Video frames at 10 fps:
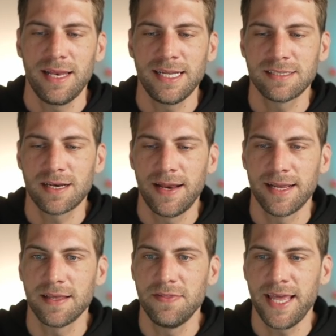Let's
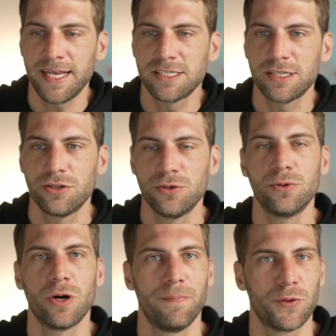click next
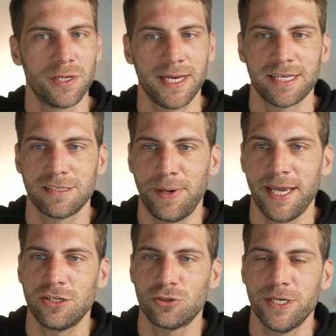to come to the next
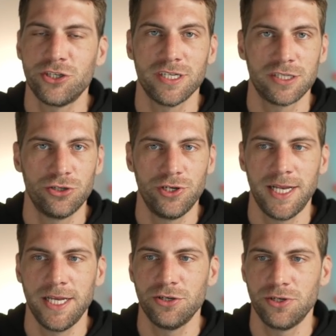page which is
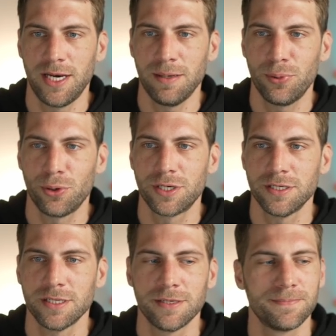really really
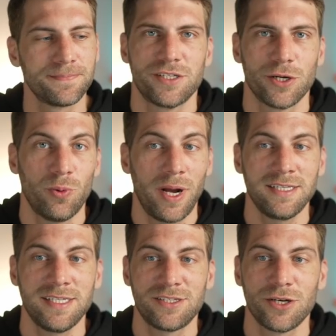important. So why
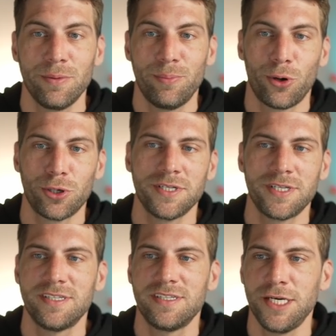is it so
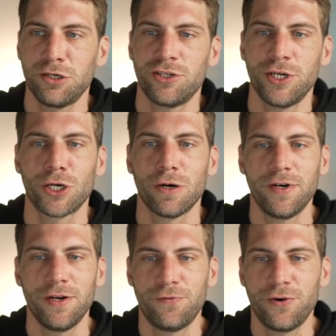important the secret
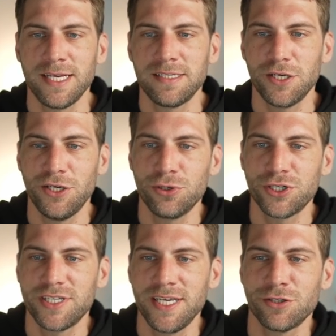recovery phrase?
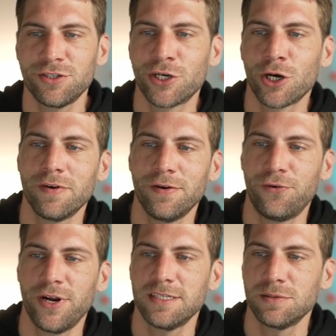Your secret recovery
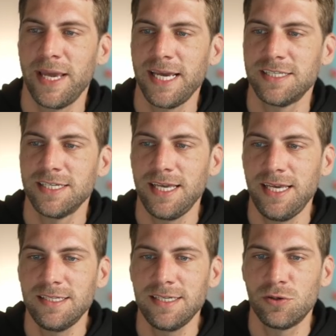phrase makes it
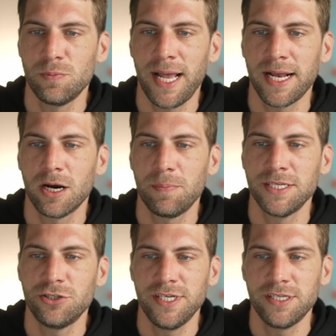easy to back
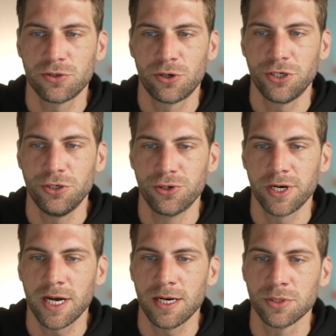up and restore your
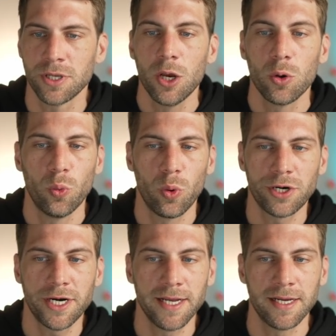account.
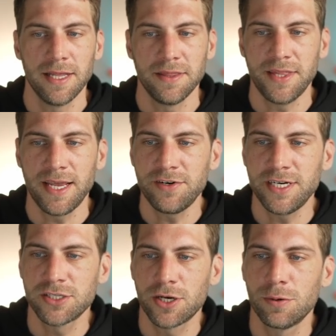Warning, never
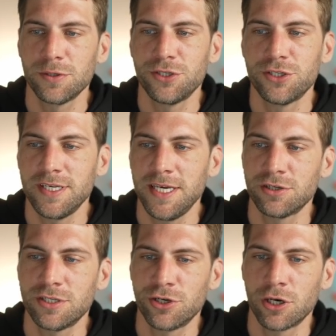disclose your
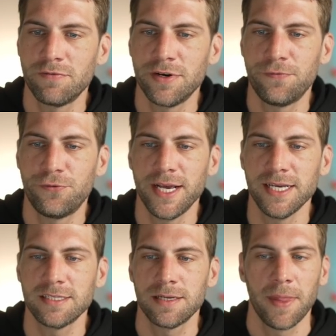secret recovery
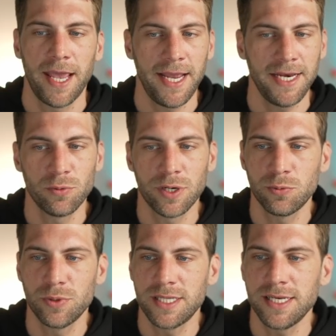phrase.
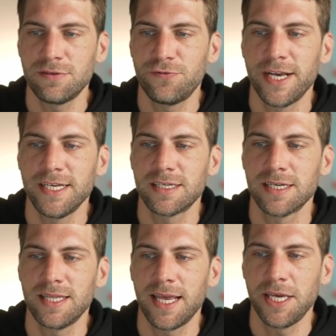Anyone with this phrase
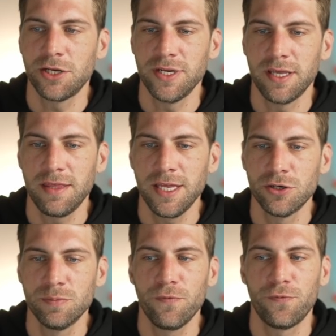can take your
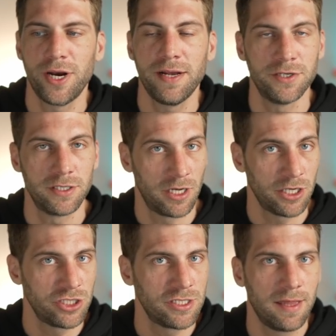Ethereum forever.
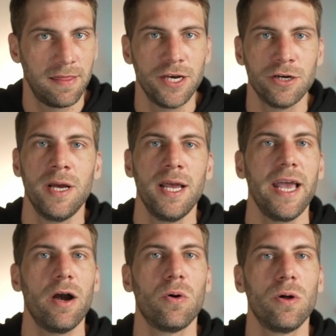Not just Ethereum,
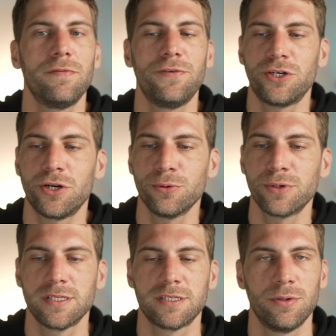all of your
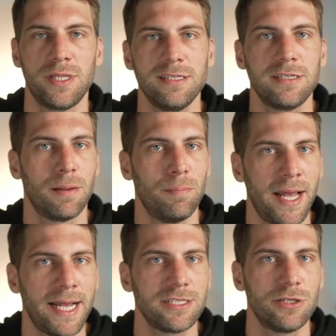tokens. So this is the
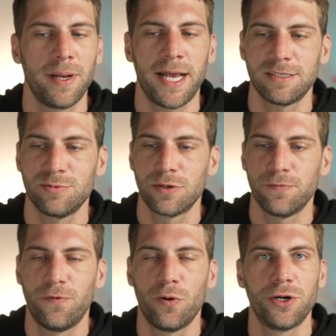master
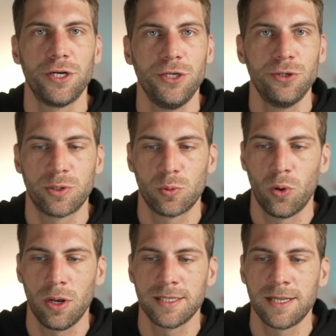password for your
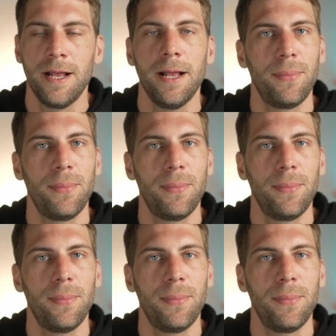wallet.